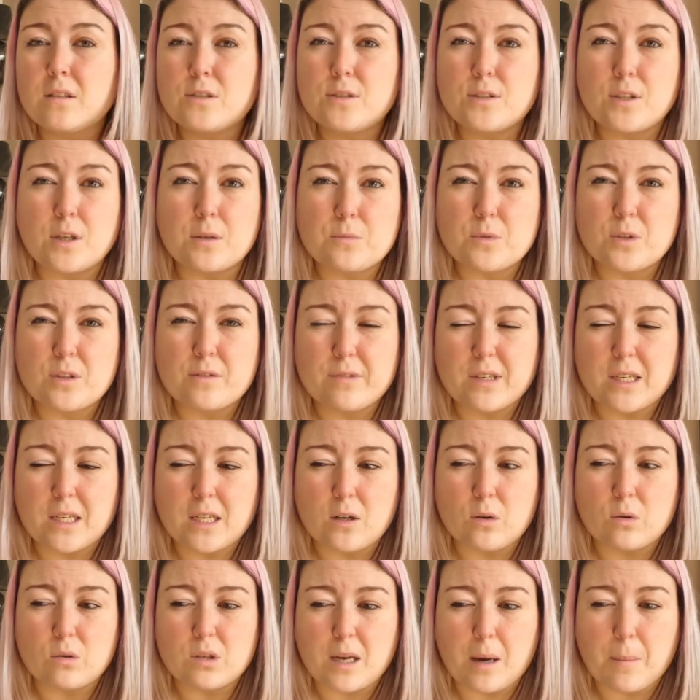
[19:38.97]
Don't want to really
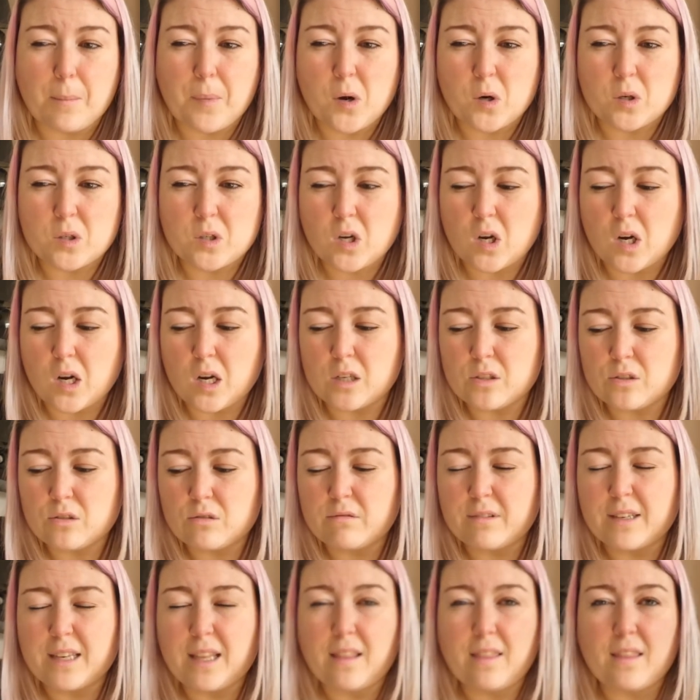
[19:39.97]
call it a podcast
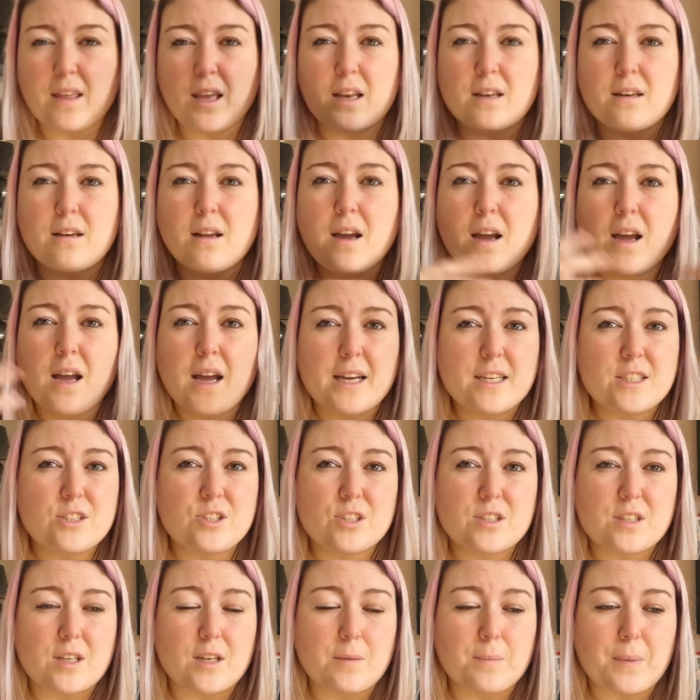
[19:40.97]
or anything. It's
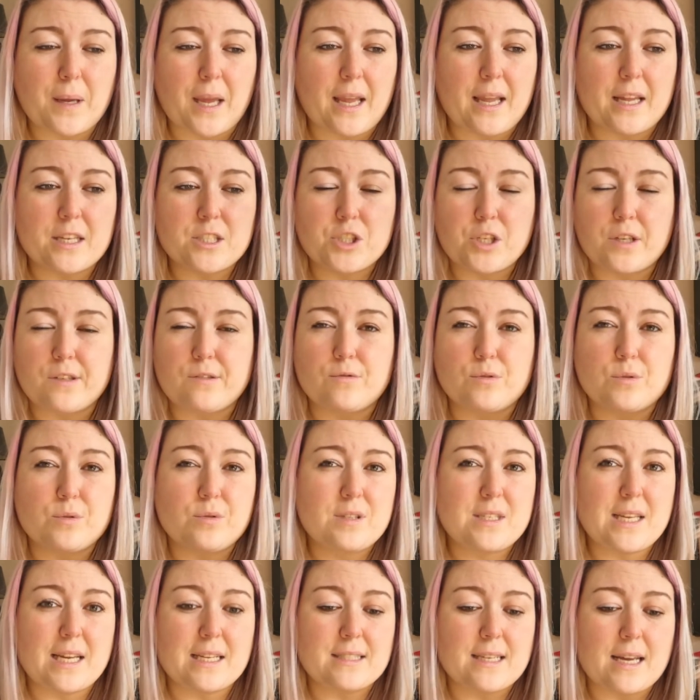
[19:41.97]
just going to be a general
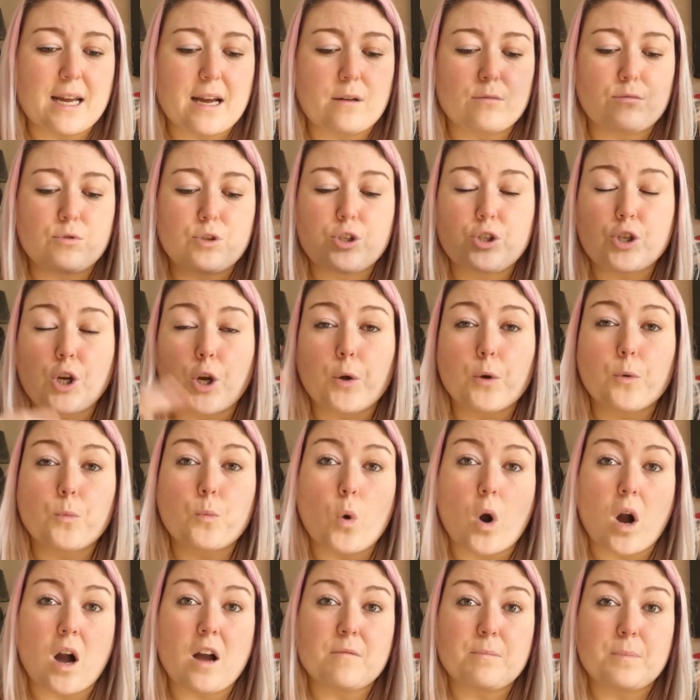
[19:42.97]
sit down, show
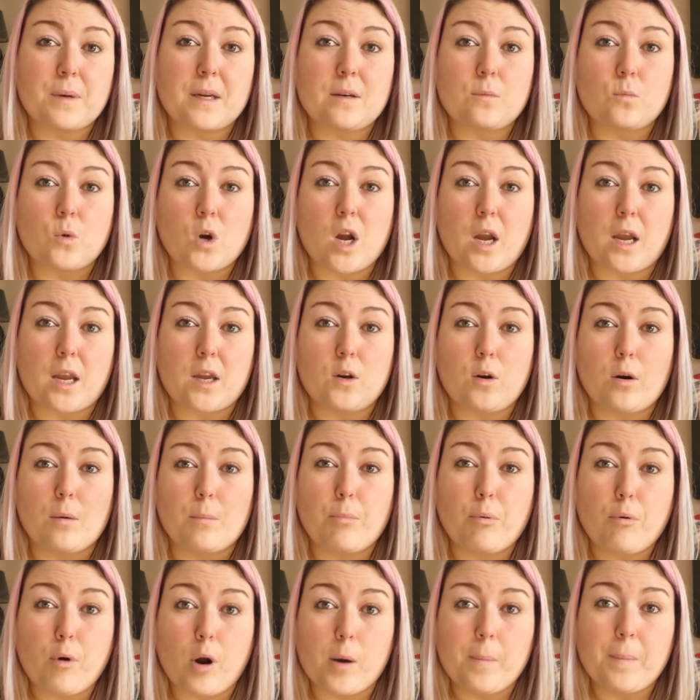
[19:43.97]
what I've been working on
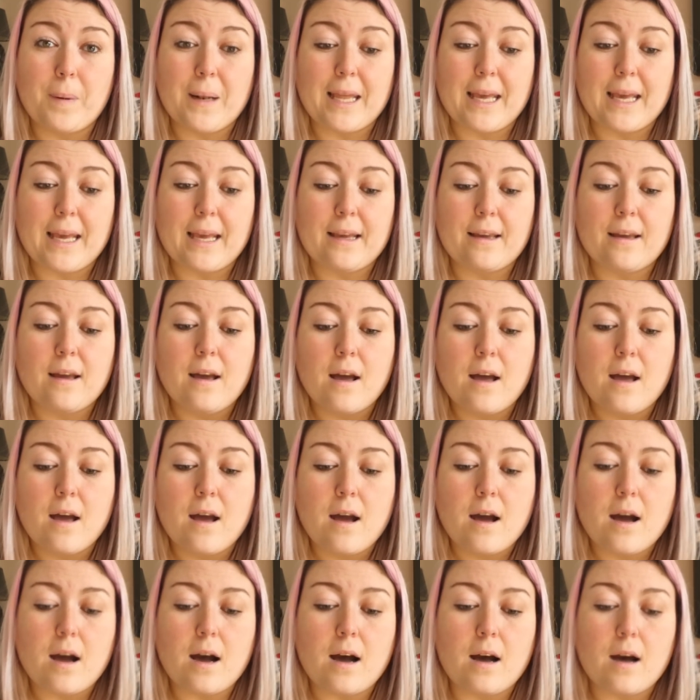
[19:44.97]
properly,
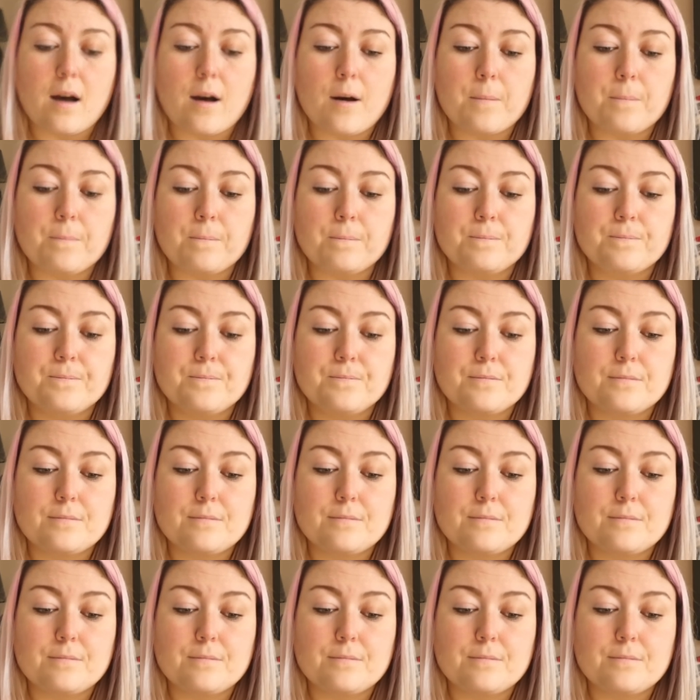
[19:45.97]
and